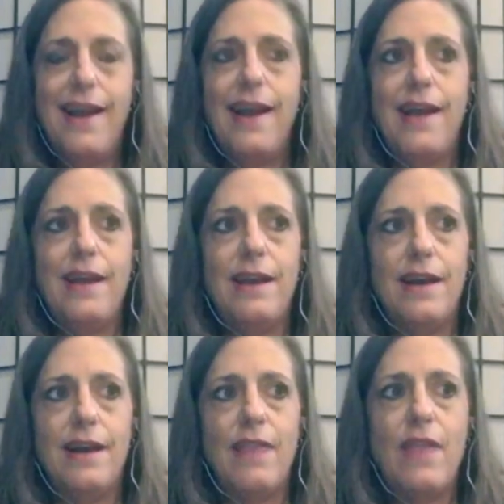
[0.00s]
and
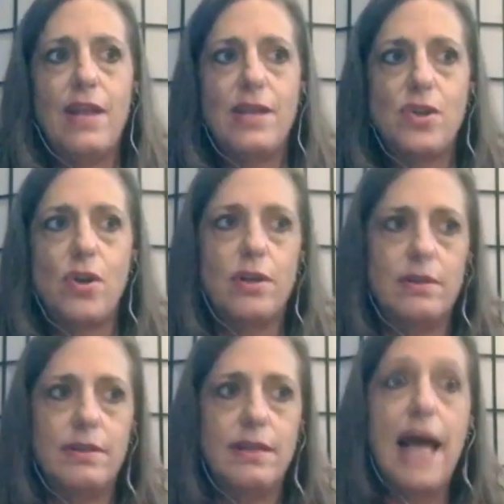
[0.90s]
uh, and then I started
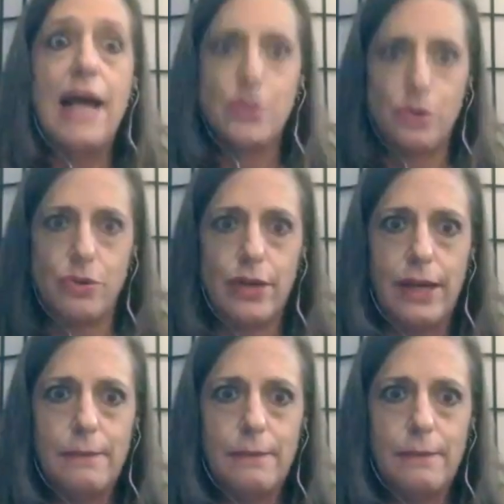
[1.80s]
that journey.